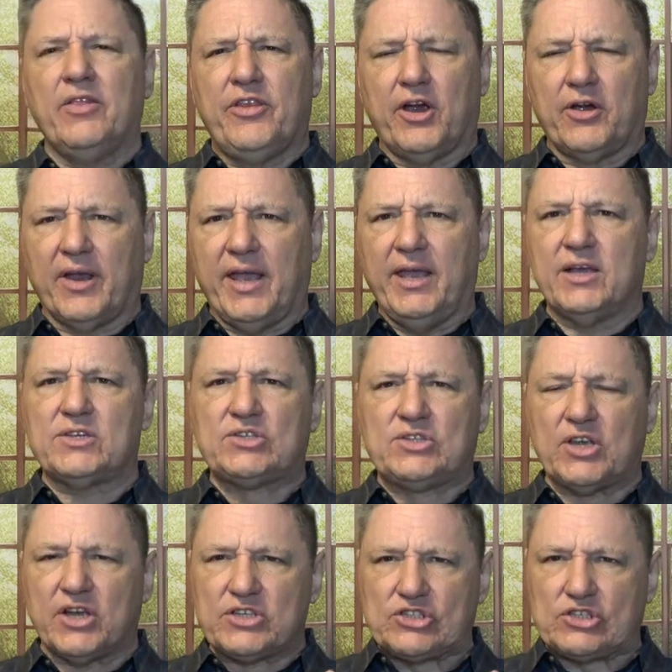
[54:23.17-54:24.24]
There
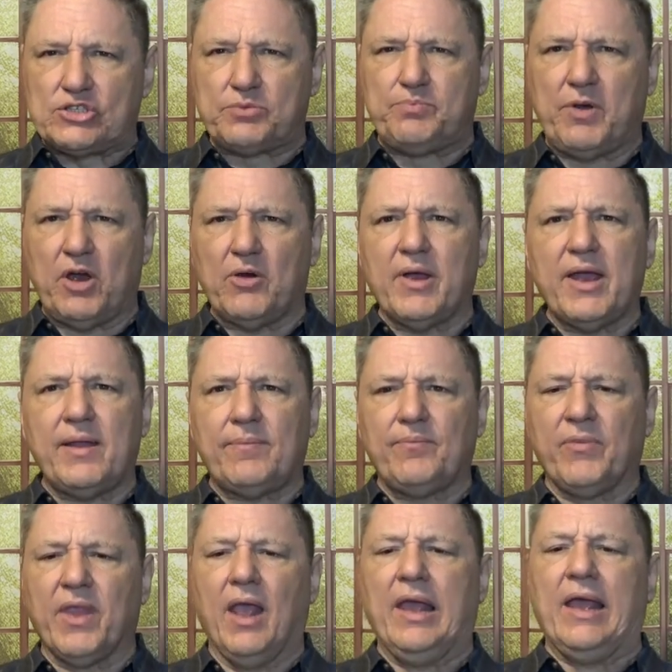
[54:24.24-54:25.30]
is a spirit
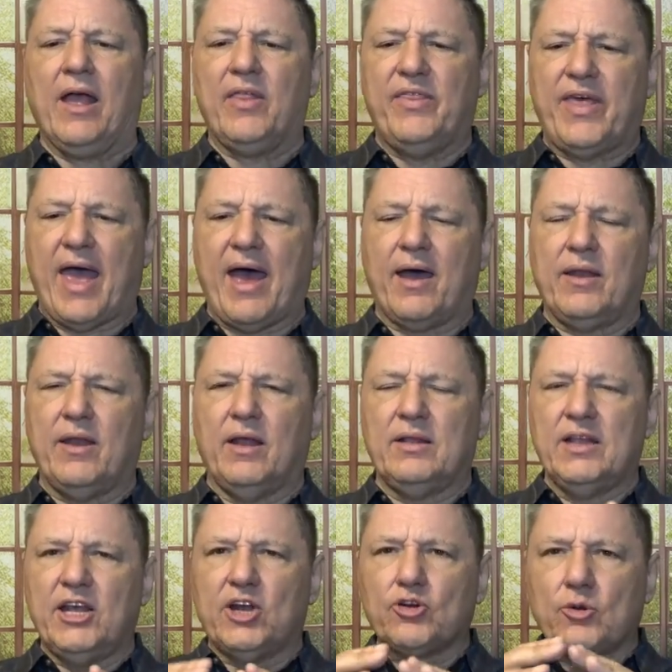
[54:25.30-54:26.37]
that
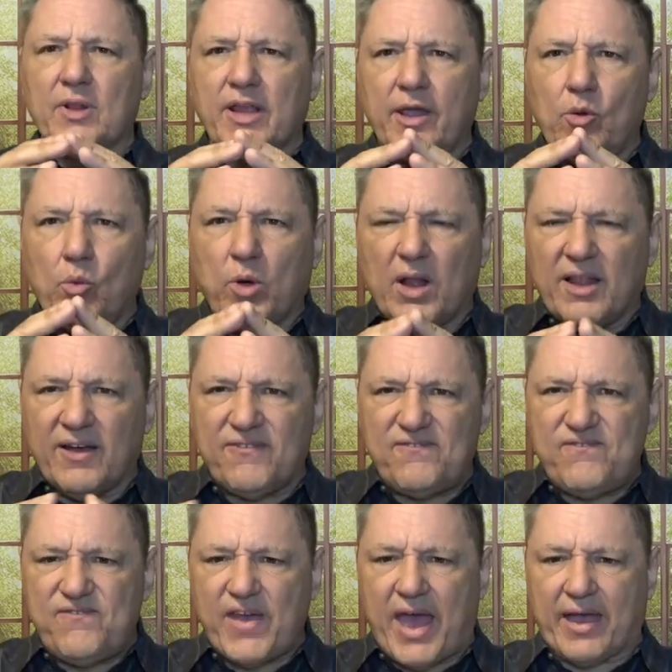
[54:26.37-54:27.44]
literally will
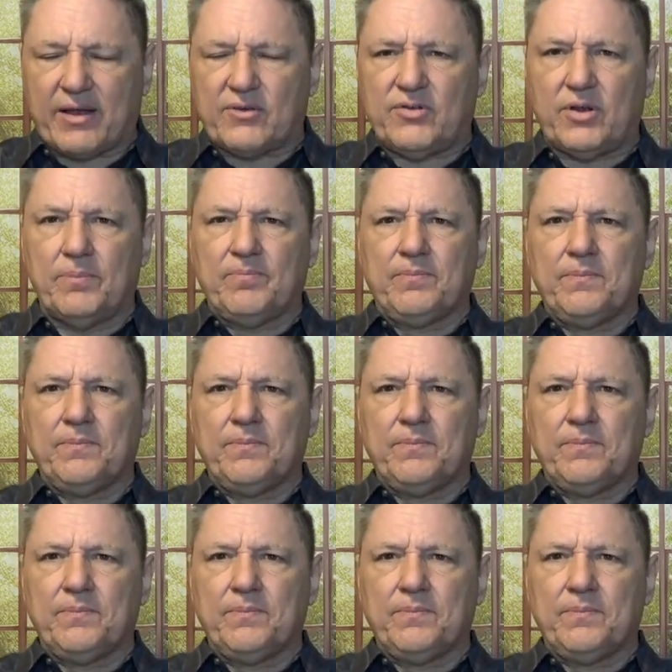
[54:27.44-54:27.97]
affect